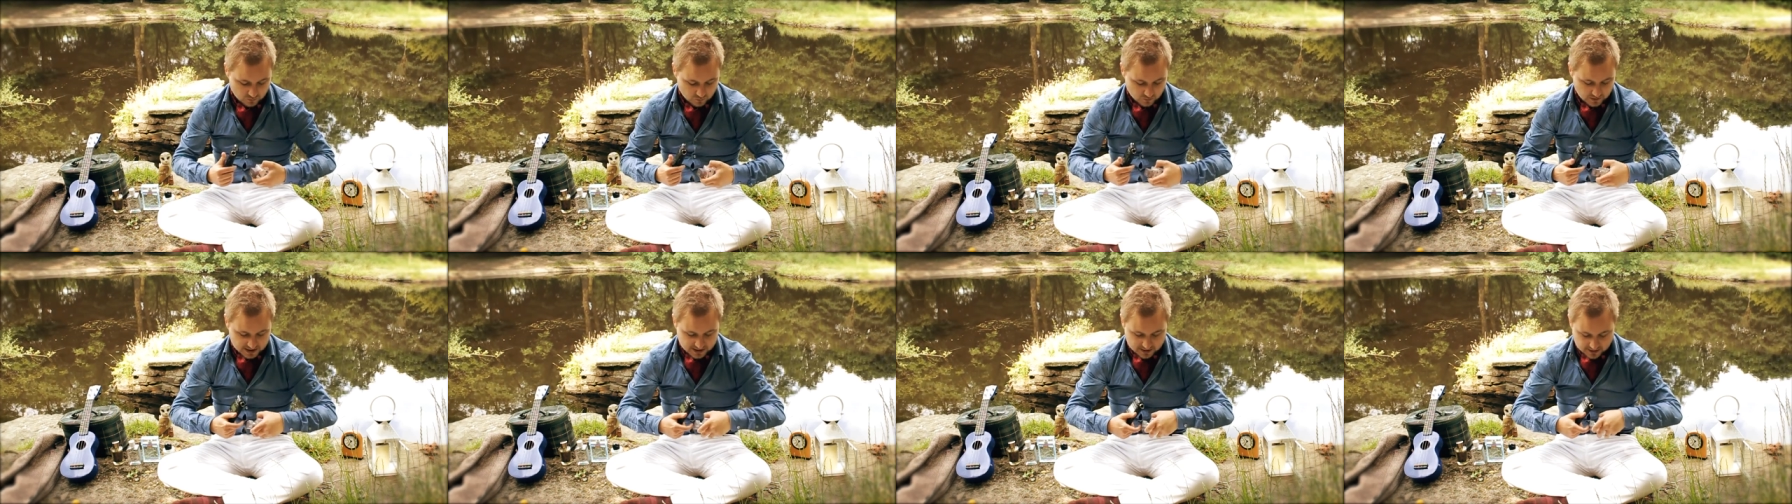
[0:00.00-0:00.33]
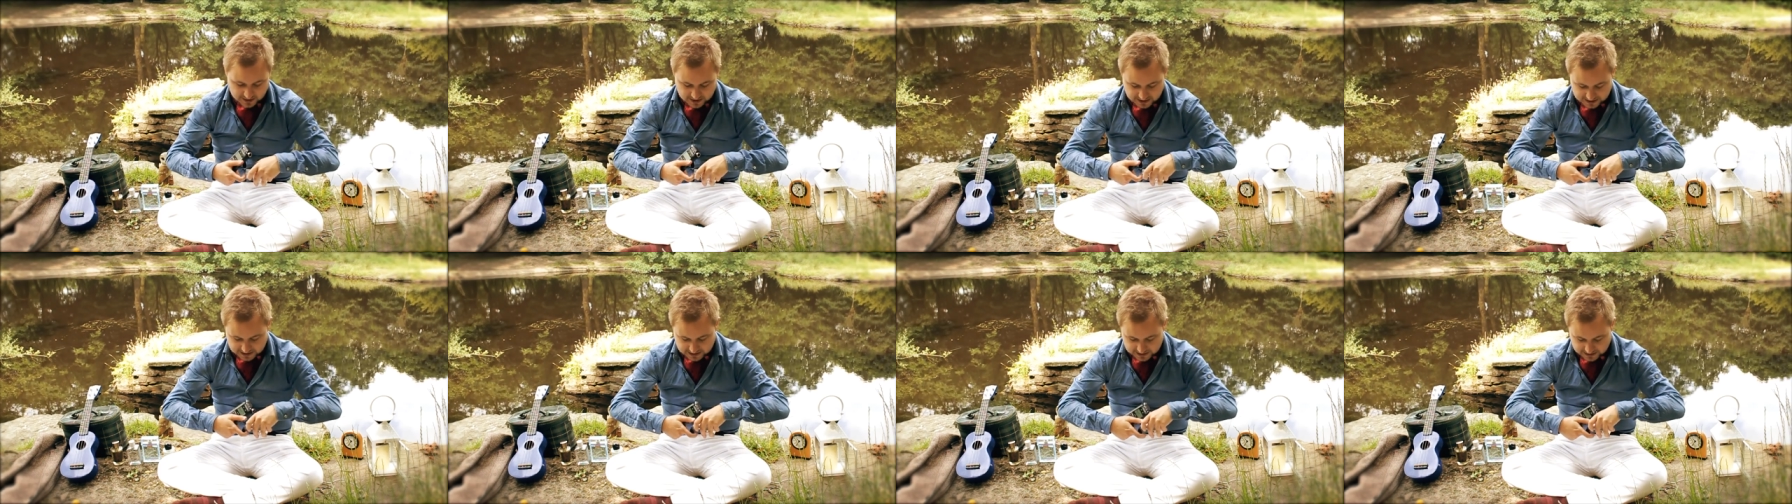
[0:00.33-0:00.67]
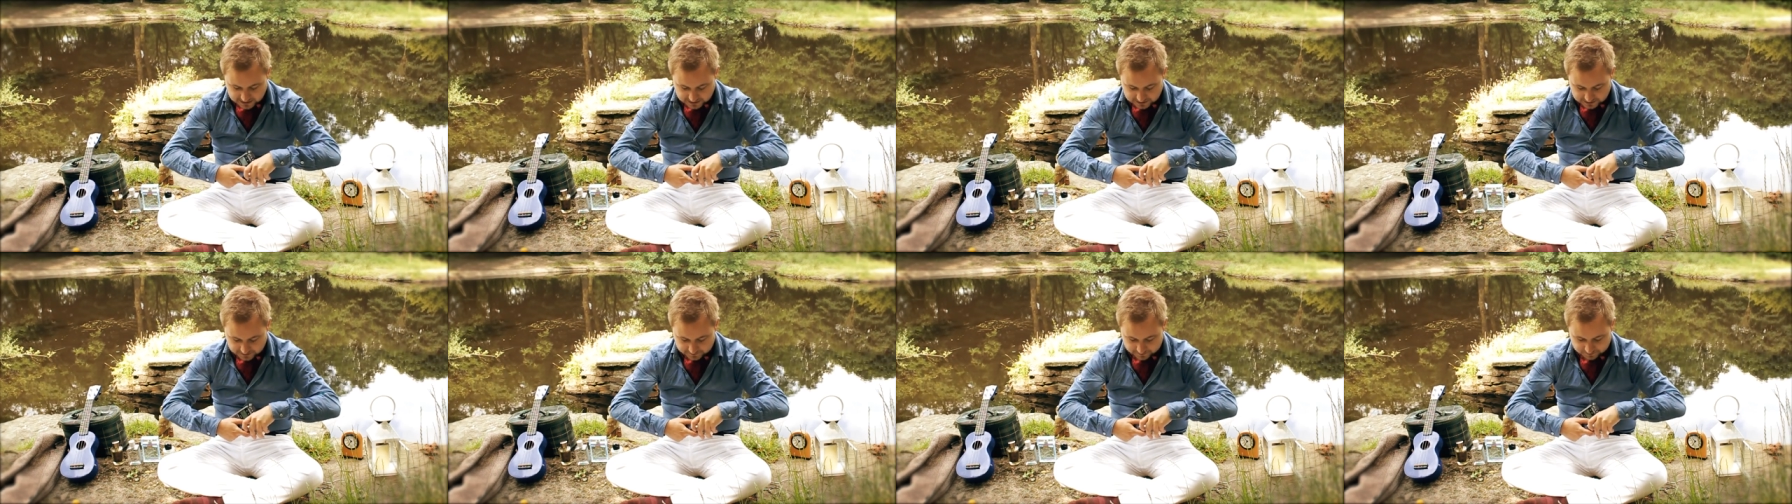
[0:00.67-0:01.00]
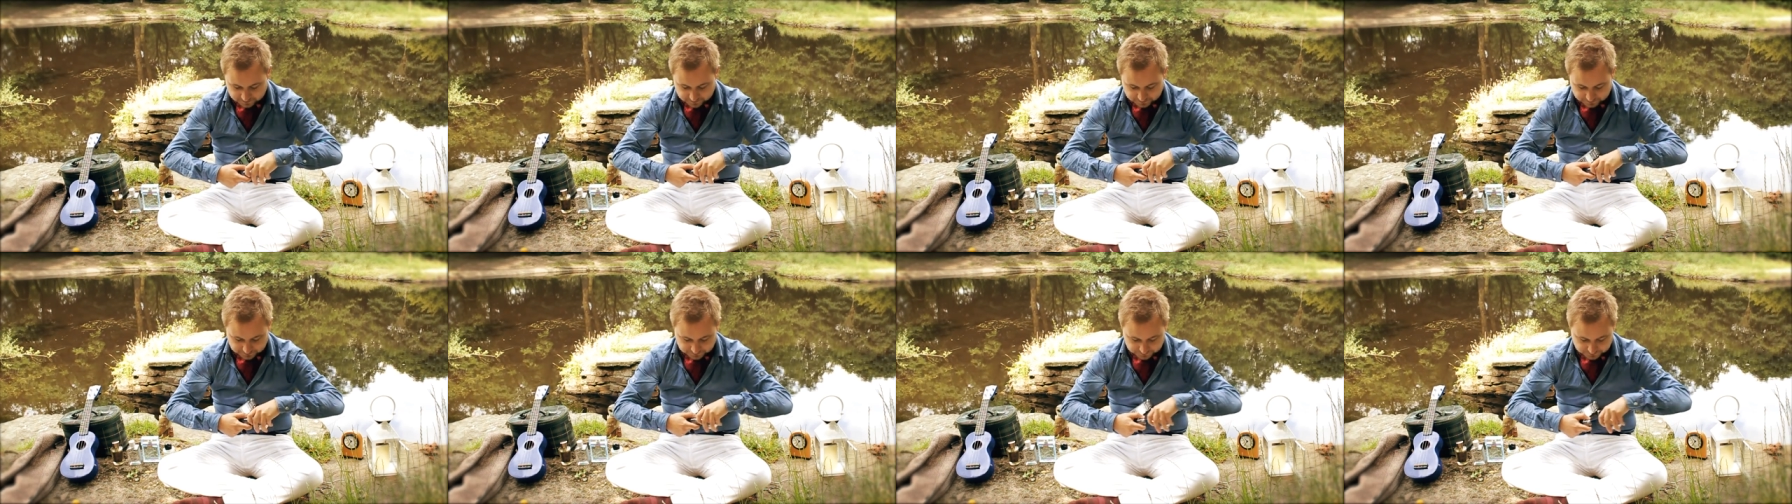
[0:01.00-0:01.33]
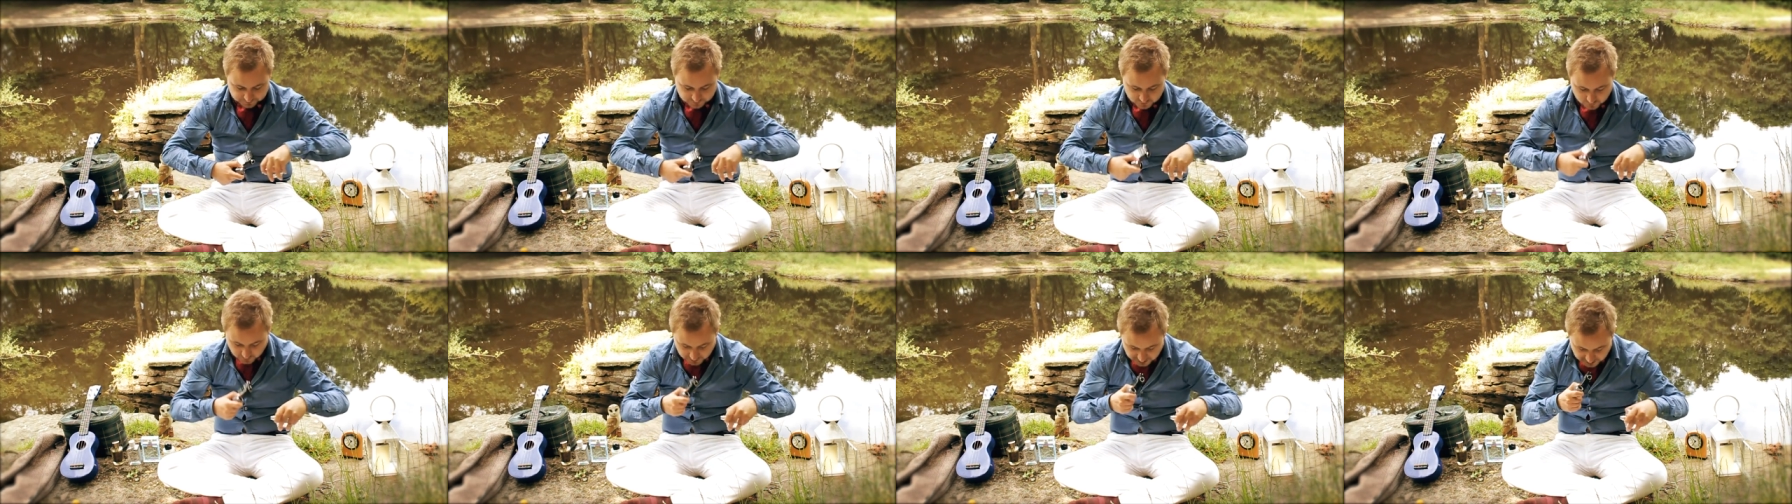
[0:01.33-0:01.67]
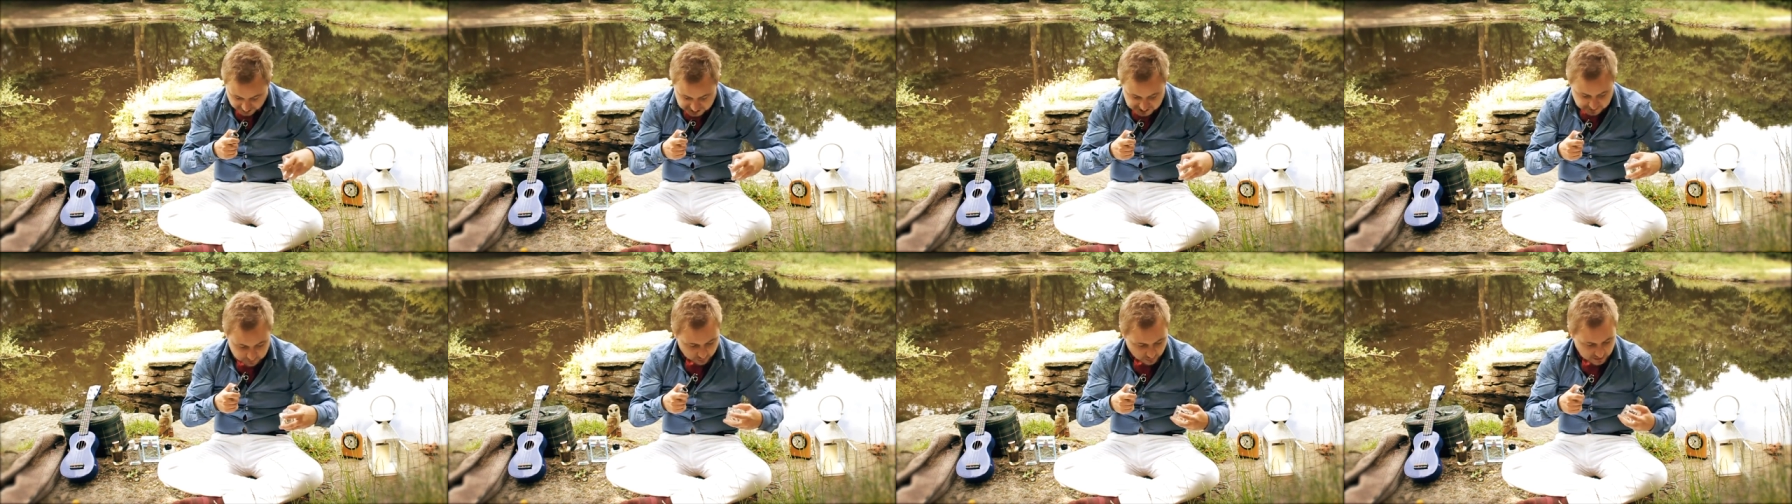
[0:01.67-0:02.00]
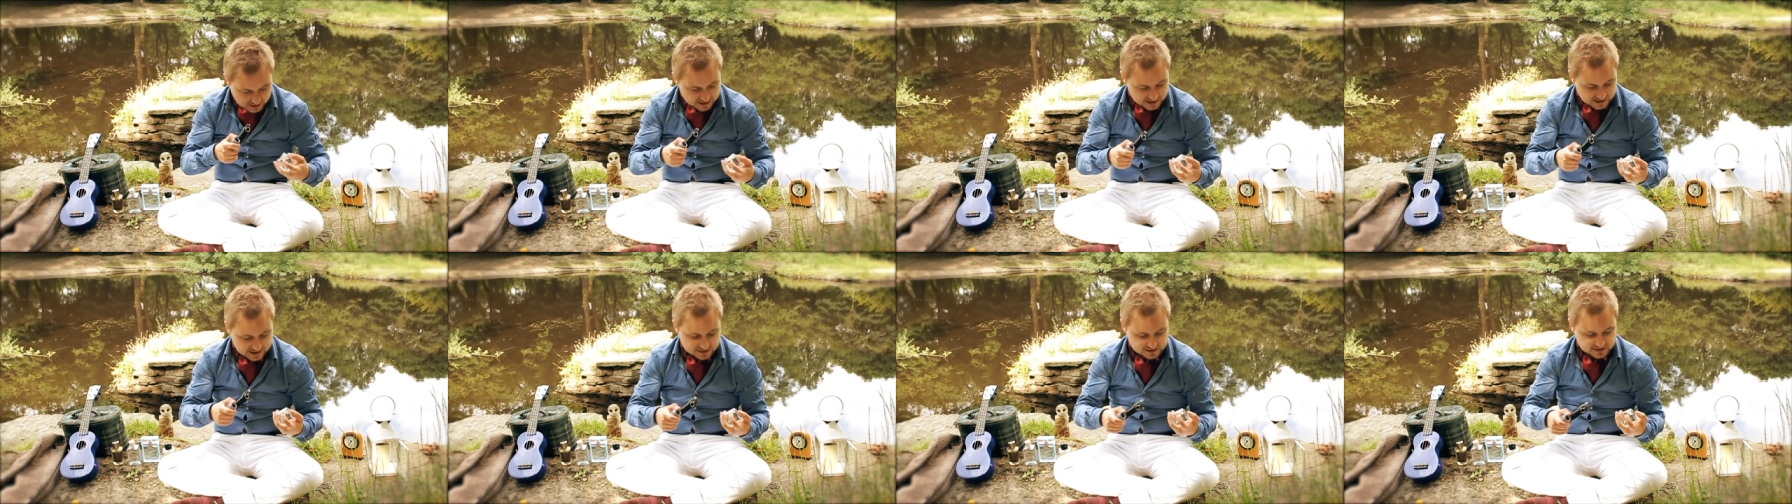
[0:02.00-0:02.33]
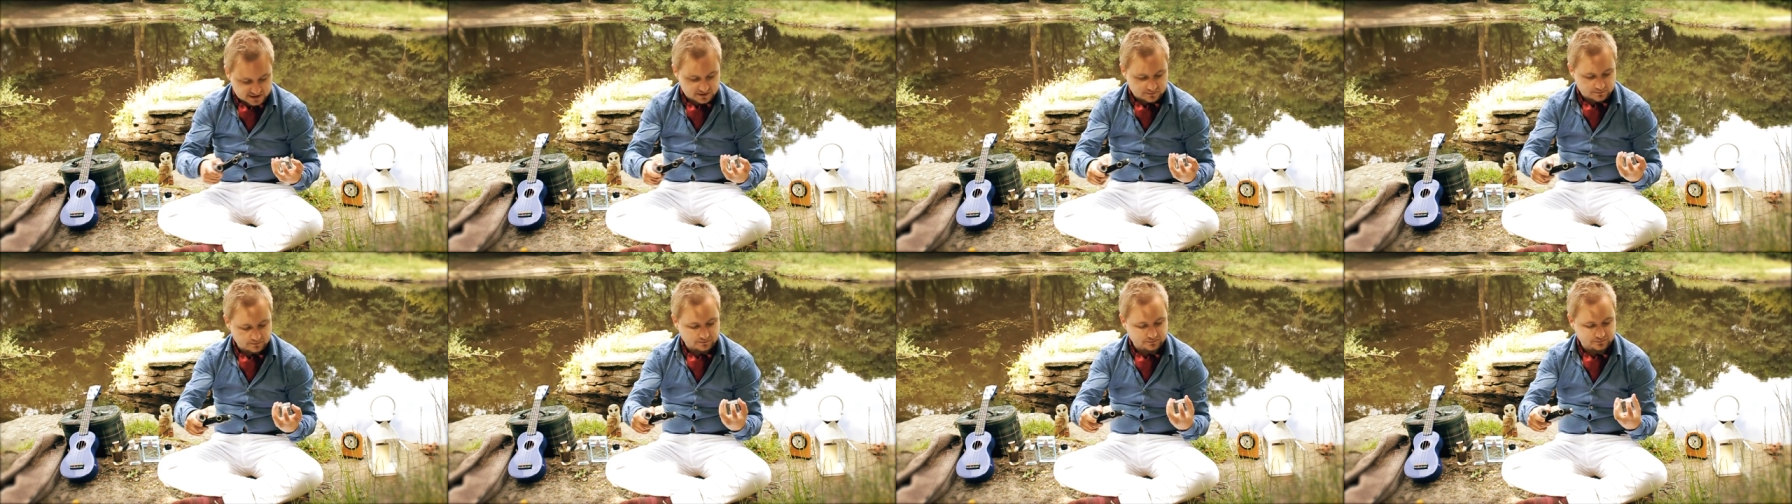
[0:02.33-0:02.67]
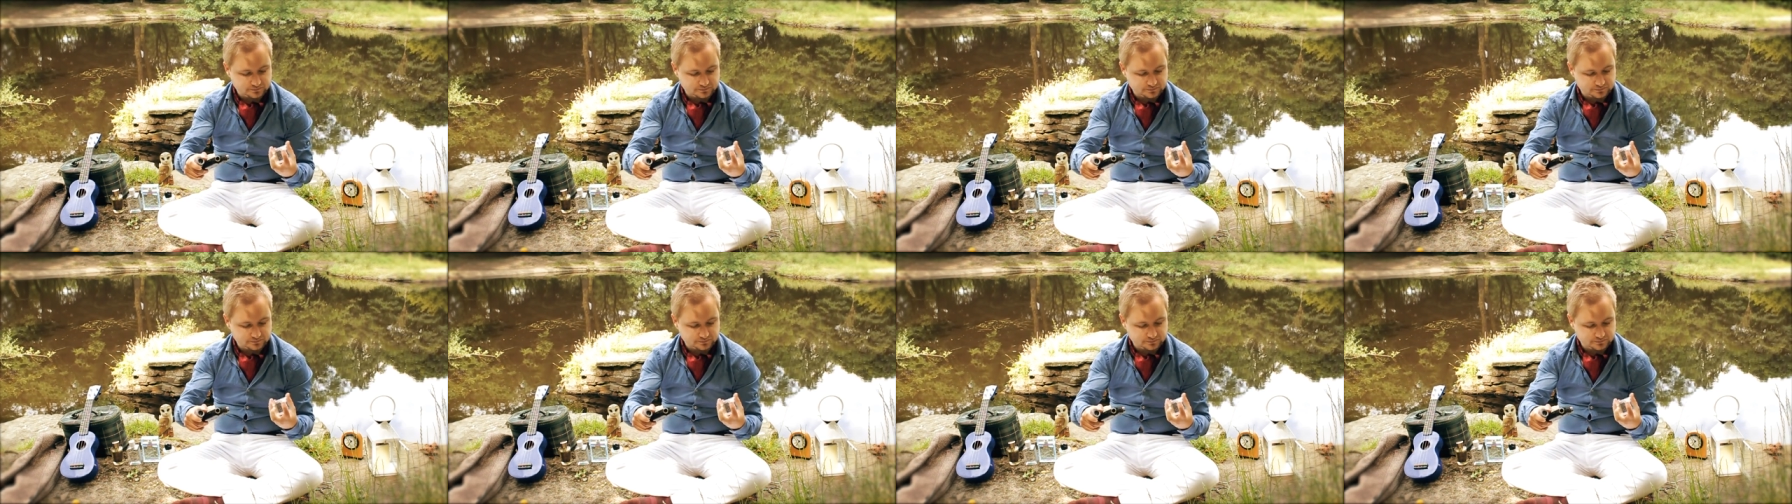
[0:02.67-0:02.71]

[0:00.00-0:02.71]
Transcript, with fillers: When I um, when I spray this,